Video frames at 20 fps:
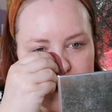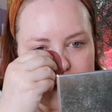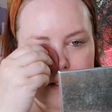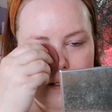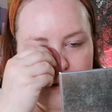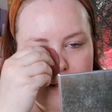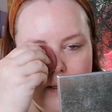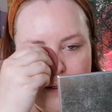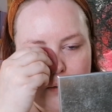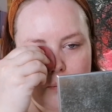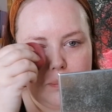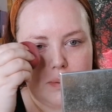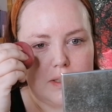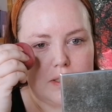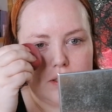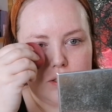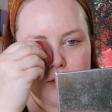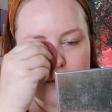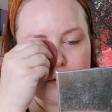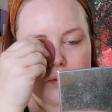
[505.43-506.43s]
a little bit
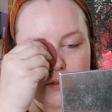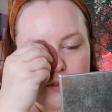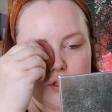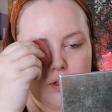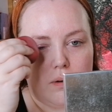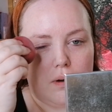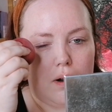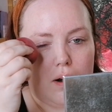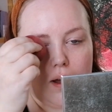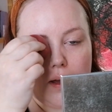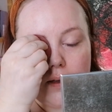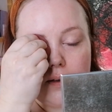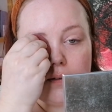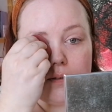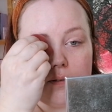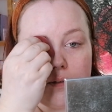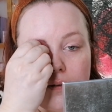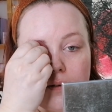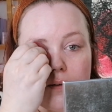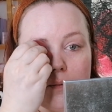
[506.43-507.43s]
too dry
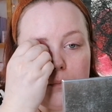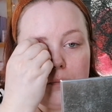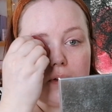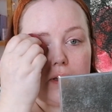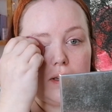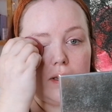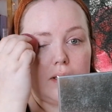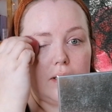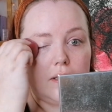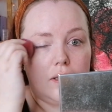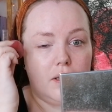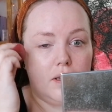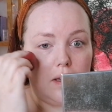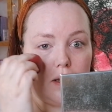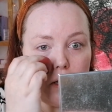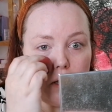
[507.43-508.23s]
for me.